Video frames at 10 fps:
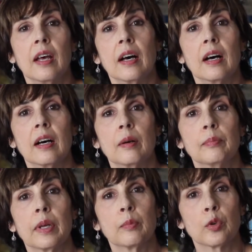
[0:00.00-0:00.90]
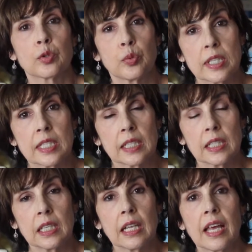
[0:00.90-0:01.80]
and most
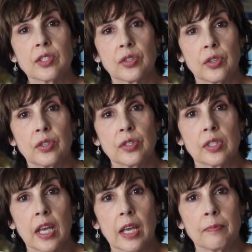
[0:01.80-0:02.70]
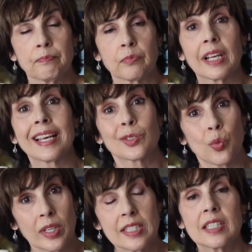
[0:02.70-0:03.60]
recently last
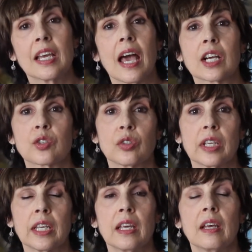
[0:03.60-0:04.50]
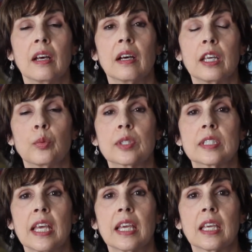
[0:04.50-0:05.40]
Wednesday actually, he was
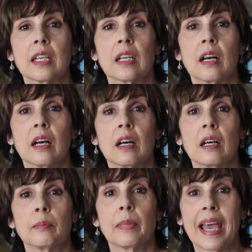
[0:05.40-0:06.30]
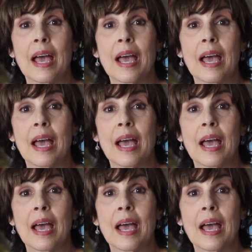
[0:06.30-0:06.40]
taken by